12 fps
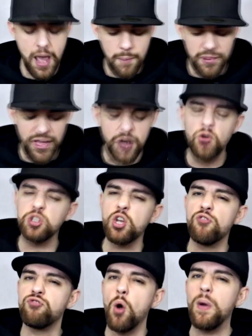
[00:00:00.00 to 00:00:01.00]
but then also
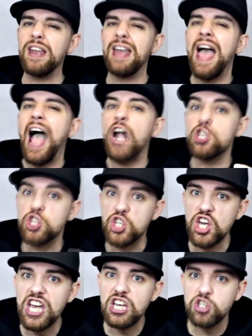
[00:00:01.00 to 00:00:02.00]
throw in a
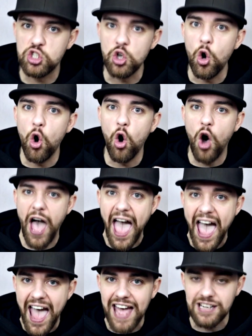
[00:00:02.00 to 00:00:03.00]
Jigsaw
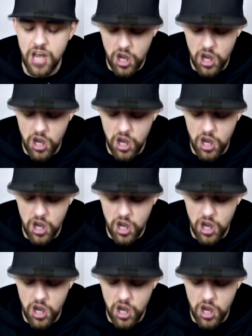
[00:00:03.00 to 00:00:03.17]
head.